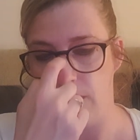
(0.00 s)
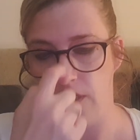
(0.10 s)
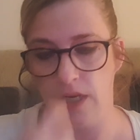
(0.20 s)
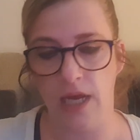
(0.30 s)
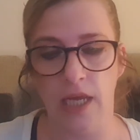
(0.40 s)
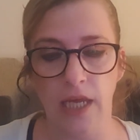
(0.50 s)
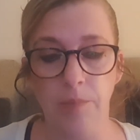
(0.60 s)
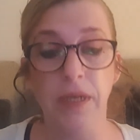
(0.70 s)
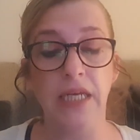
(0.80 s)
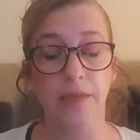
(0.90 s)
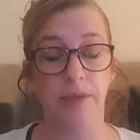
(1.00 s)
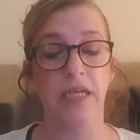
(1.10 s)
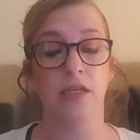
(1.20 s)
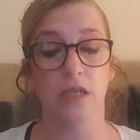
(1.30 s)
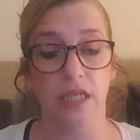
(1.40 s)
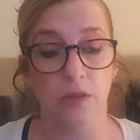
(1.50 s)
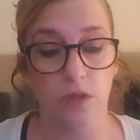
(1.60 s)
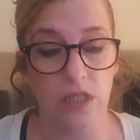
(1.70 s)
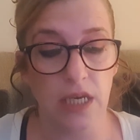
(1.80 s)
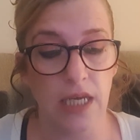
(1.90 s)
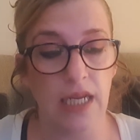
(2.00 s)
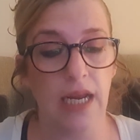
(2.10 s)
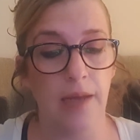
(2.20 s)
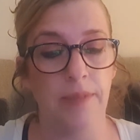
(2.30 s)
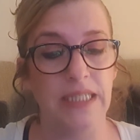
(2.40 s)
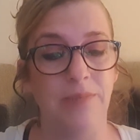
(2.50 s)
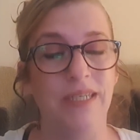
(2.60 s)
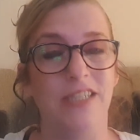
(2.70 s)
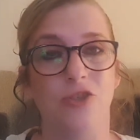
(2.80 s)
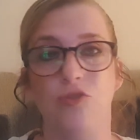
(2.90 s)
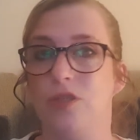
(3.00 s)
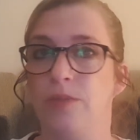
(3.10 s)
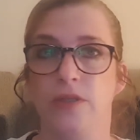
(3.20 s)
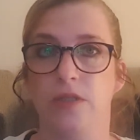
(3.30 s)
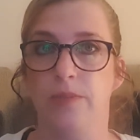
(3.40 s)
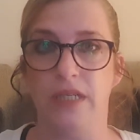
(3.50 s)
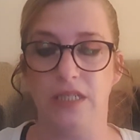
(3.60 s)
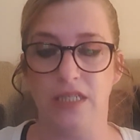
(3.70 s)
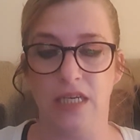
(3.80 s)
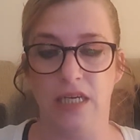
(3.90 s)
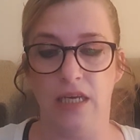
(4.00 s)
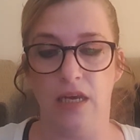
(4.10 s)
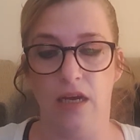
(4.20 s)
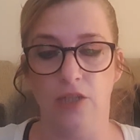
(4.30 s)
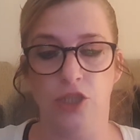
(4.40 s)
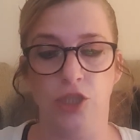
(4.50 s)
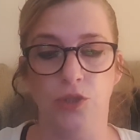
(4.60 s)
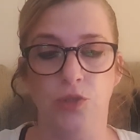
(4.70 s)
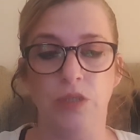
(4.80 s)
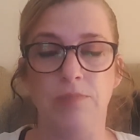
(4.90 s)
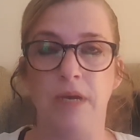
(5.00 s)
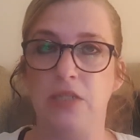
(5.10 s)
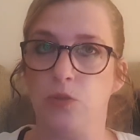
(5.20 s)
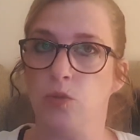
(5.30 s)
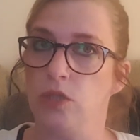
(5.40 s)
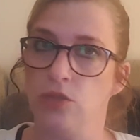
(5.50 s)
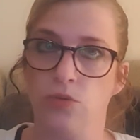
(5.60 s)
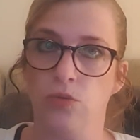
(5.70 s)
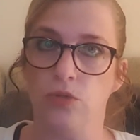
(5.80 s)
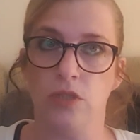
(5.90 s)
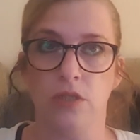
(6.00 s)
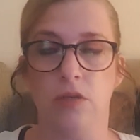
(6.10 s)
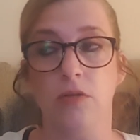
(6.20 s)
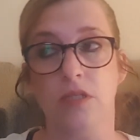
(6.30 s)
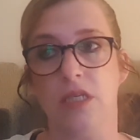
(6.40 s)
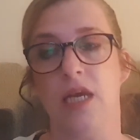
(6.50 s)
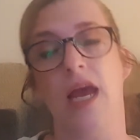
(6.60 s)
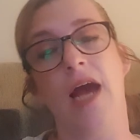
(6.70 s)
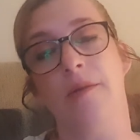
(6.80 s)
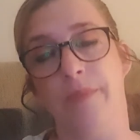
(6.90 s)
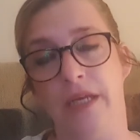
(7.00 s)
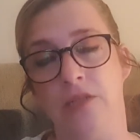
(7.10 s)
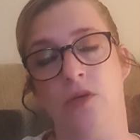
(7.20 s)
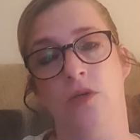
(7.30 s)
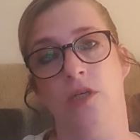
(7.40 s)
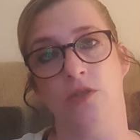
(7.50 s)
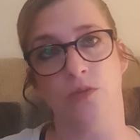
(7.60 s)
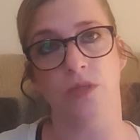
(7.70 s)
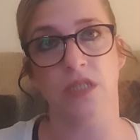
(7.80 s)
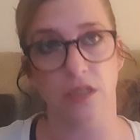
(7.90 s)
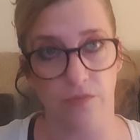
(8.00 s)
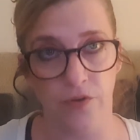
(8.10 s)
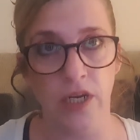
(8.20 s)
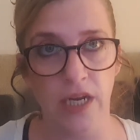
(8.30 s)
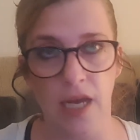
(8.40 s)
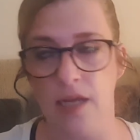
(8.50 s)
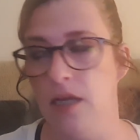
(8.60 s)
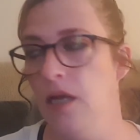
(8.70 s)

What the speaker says: No, he pled not guilty, claiming diminished responsibility due to his mental disorders. Now, like I say, he had been diagnosed with schizophrenia.